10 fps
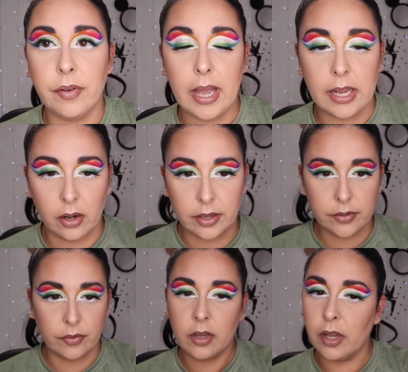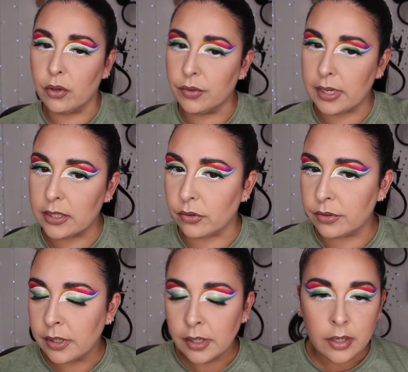I had like different colour contacts
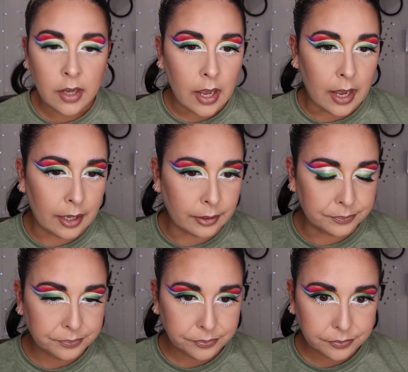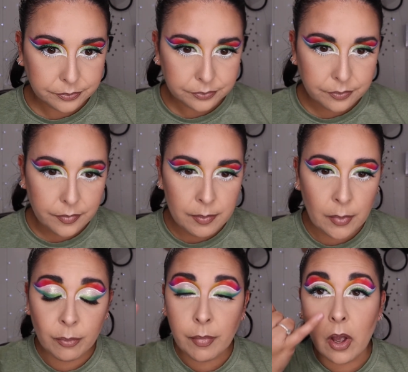on. But
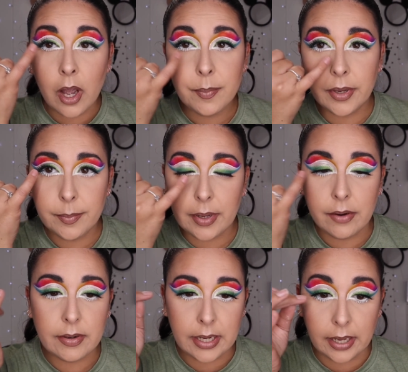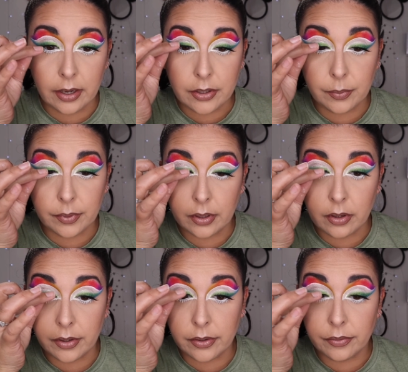with my eye being a bit irritated, I don't want to
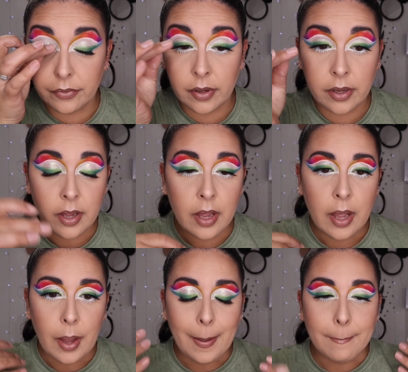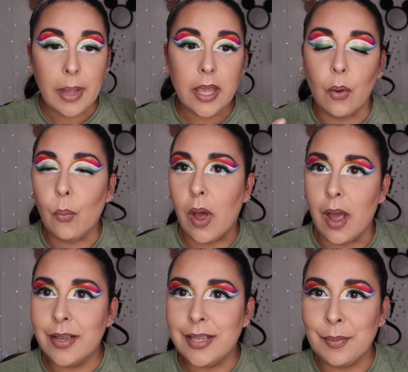kind of make it
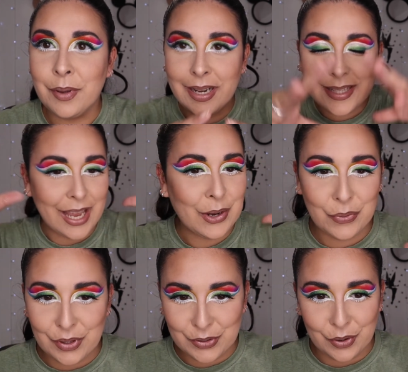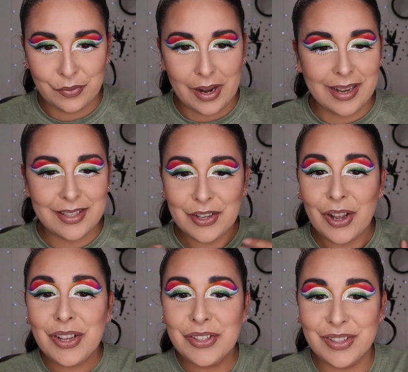worse. And I'm going to take all this off now because I
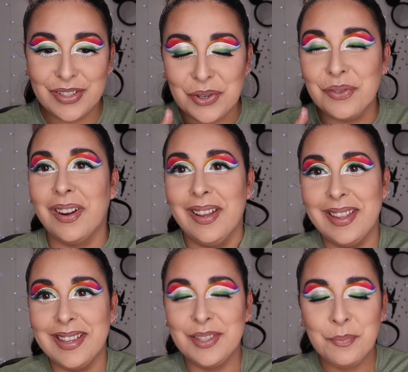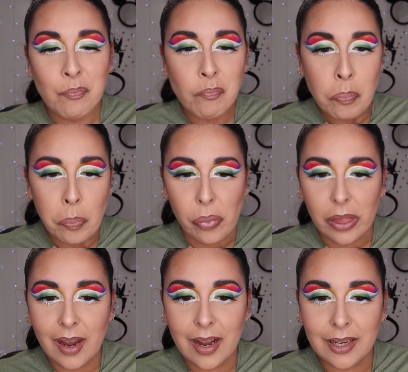can't do the school run like this.
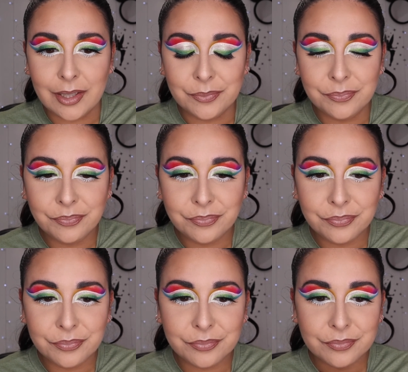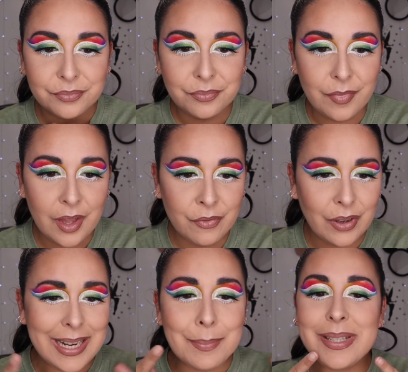
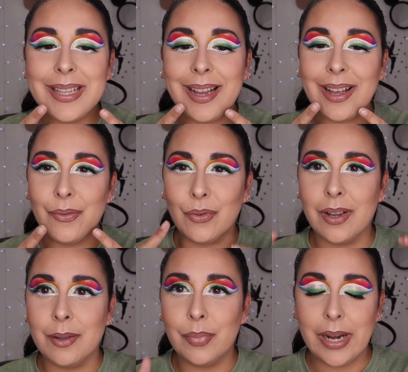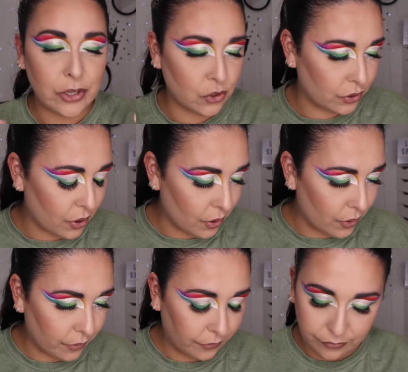For lipstick, I've got a combination
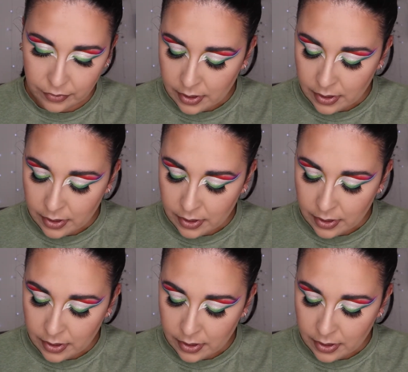of